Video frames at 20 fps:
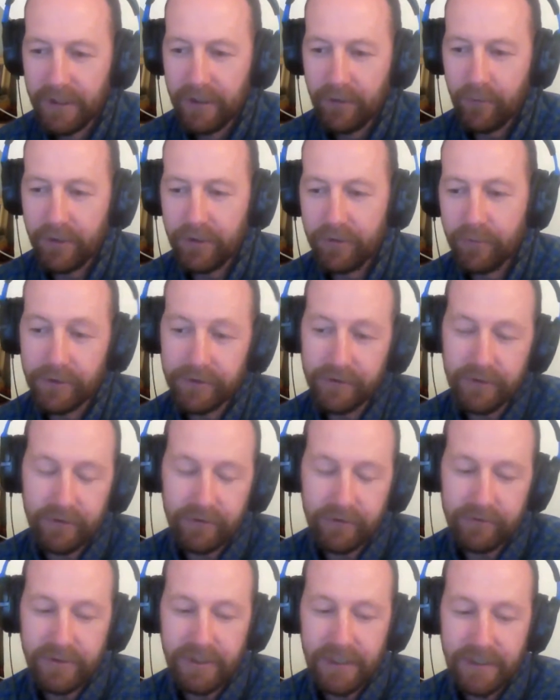when you want to,
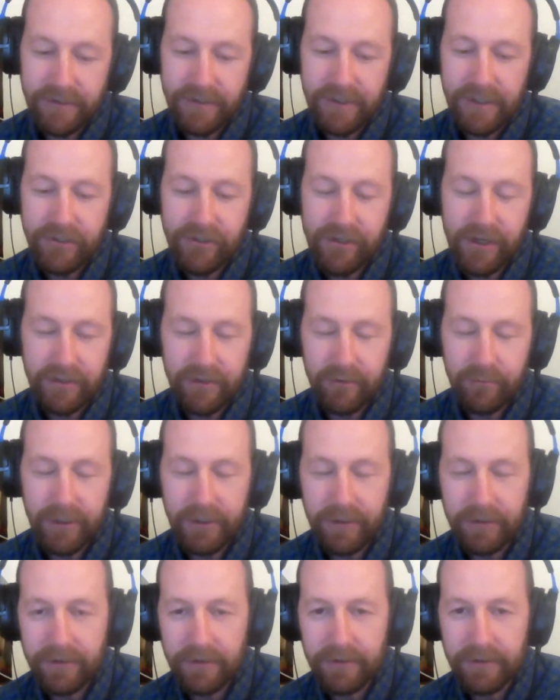let's say, check the
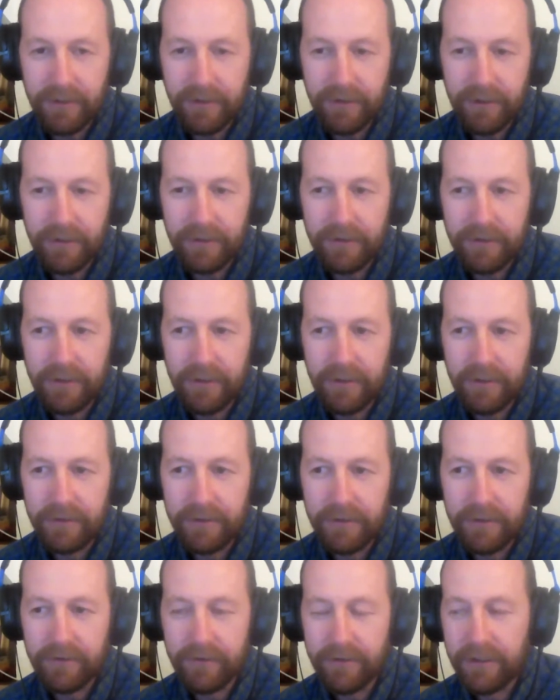weather on
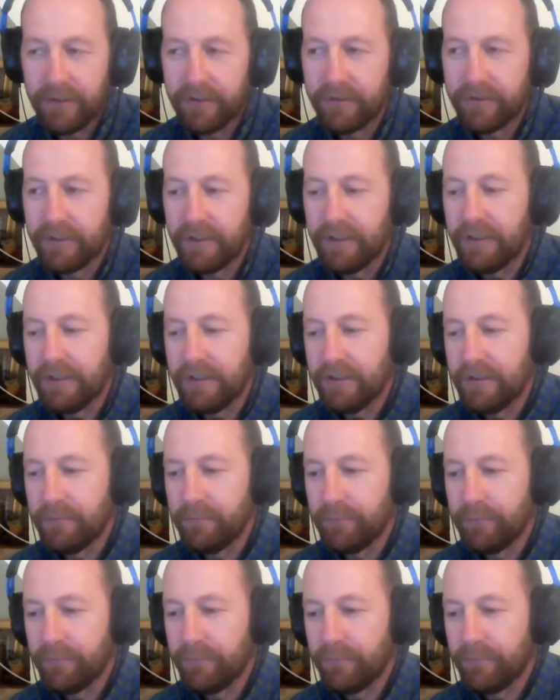the internet,
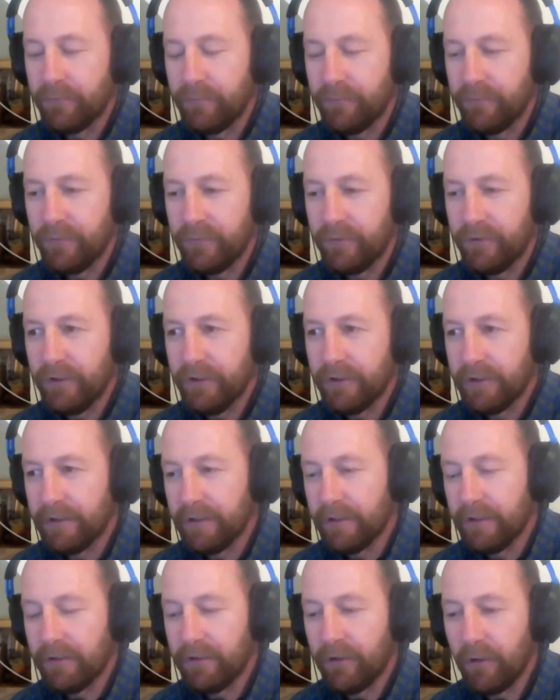you'll
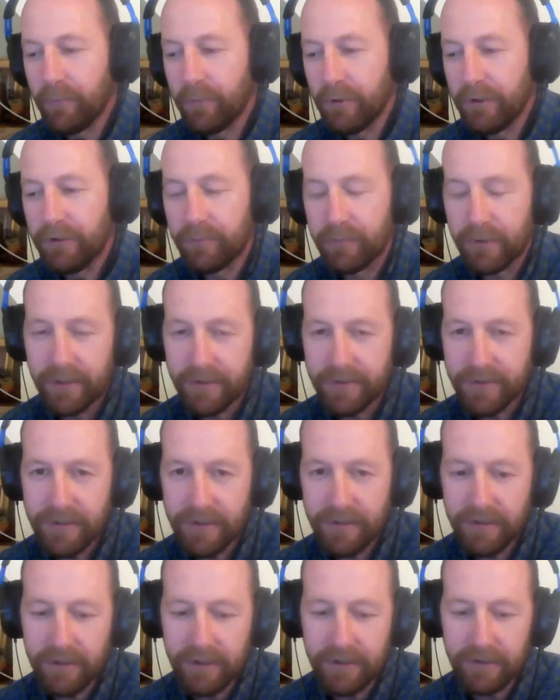open your
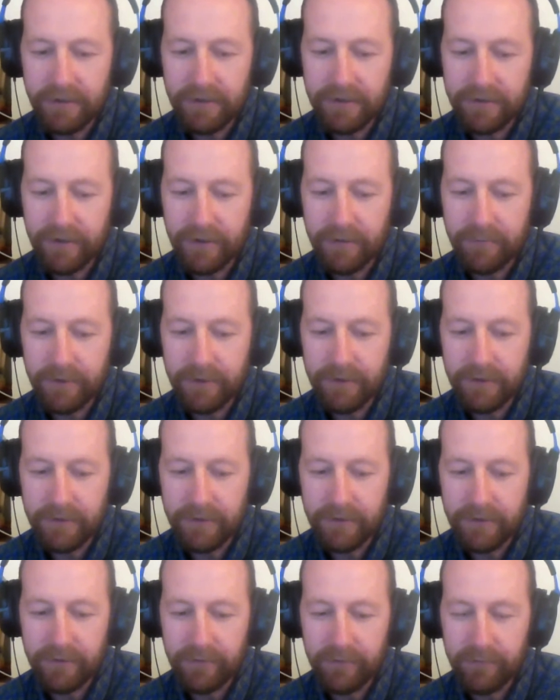browser and you'll type
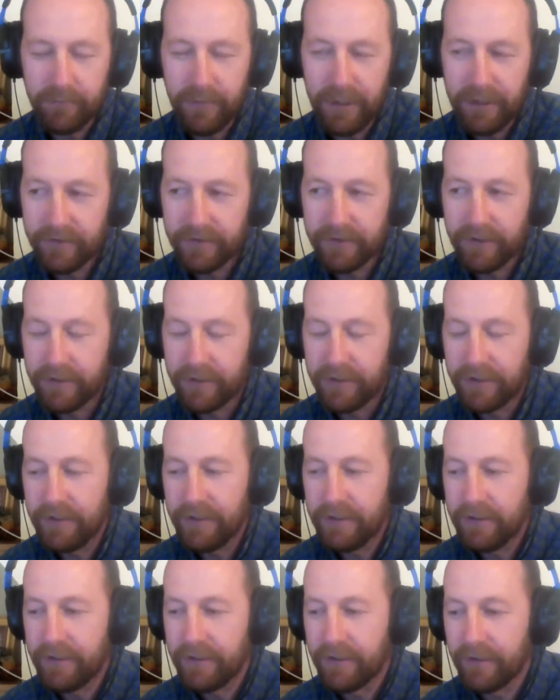in
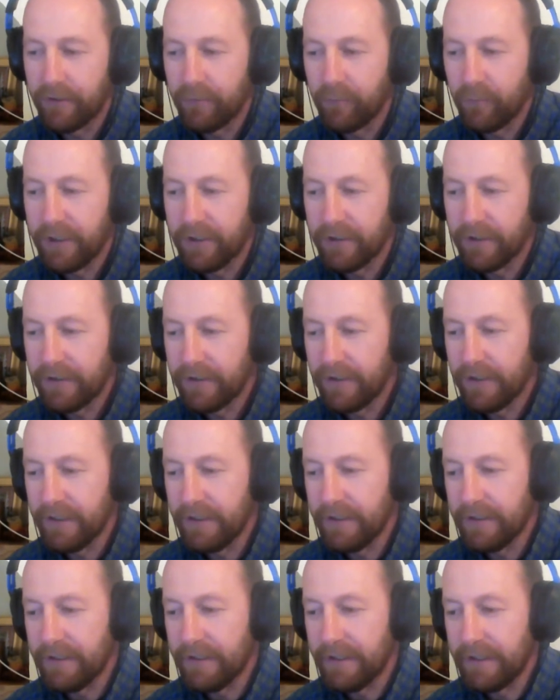met.ie or weather,
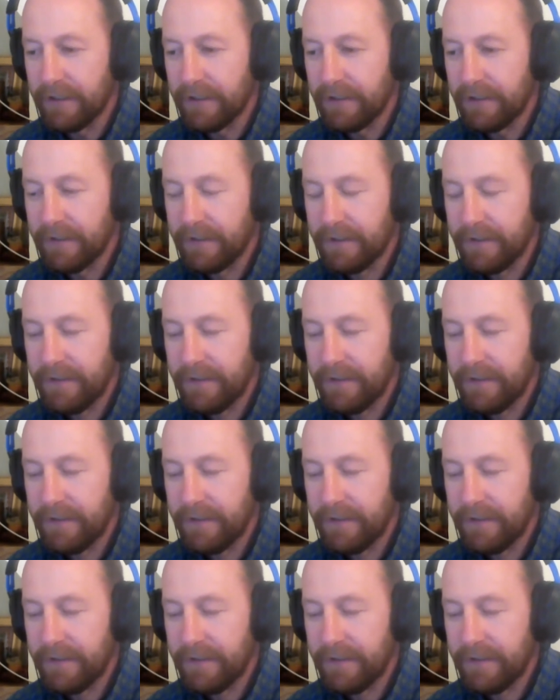and the